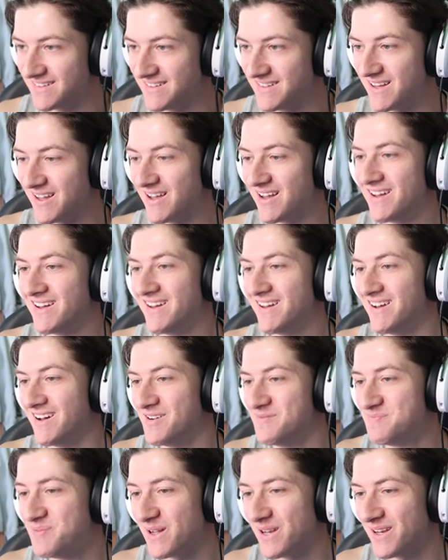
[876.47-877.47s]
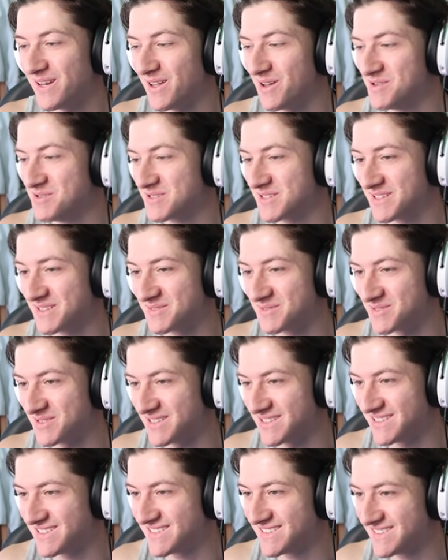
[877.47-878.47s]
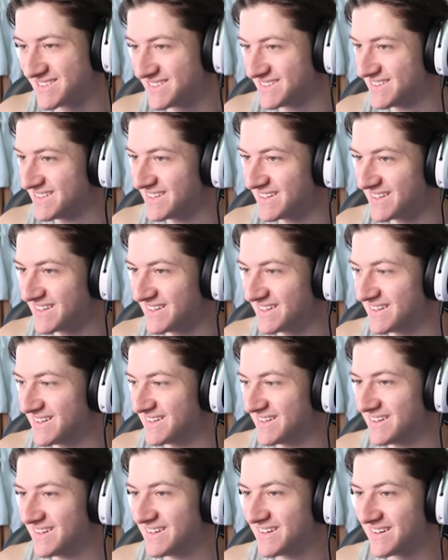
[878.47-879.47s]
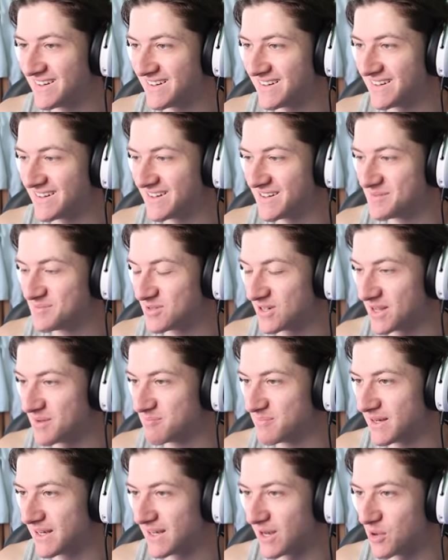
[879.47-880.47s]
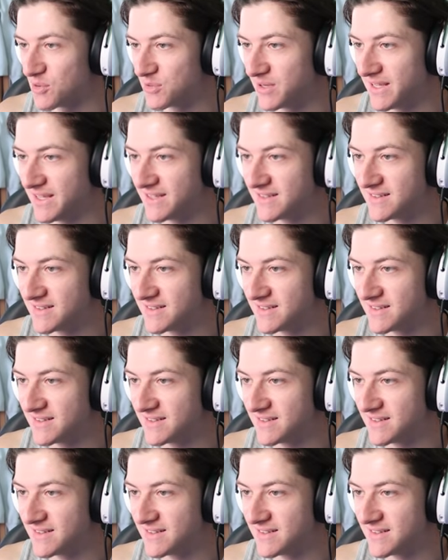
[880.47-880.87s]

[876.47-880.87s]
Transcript: No, Balogun, what? Oh, more like baloney.